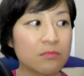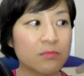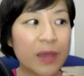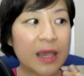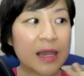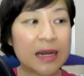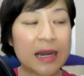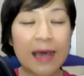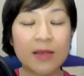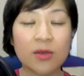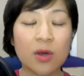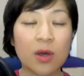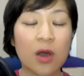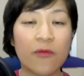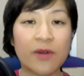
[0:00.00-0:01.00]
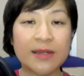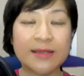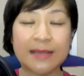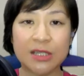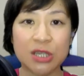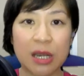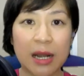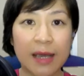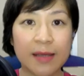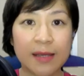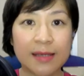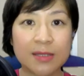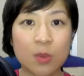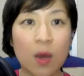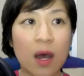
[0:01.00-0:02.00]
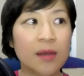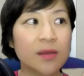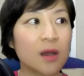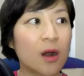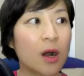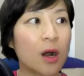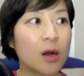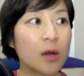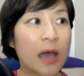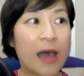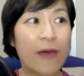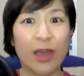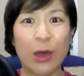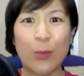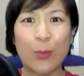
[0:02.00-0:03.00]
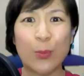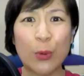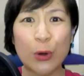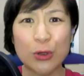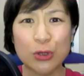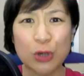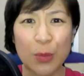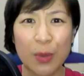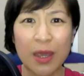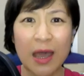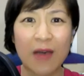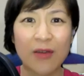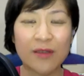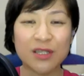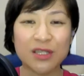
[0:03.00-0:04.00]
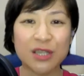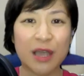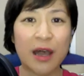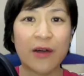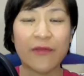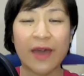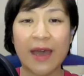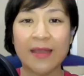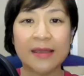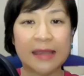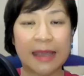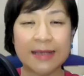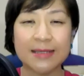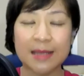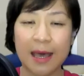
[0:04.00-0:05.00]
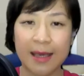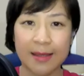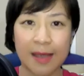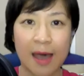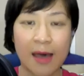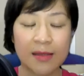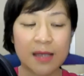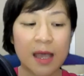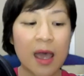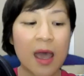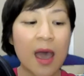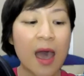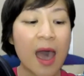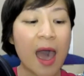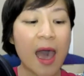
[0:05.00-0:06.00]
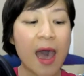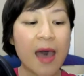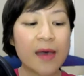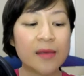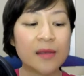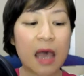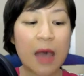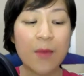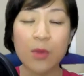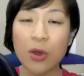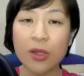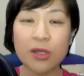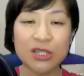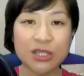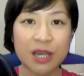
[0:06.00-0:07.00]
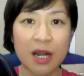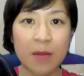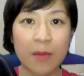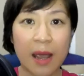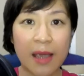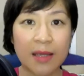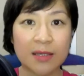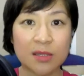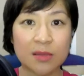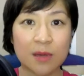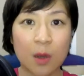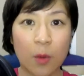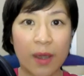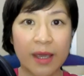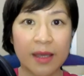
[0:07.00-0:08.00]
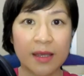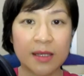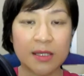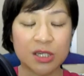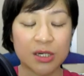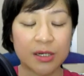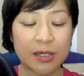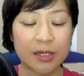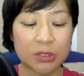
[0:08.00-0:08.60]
being led to a conversation like this one, or having a book dropping out of shelf and things like that. And I'm going to share my awakening journey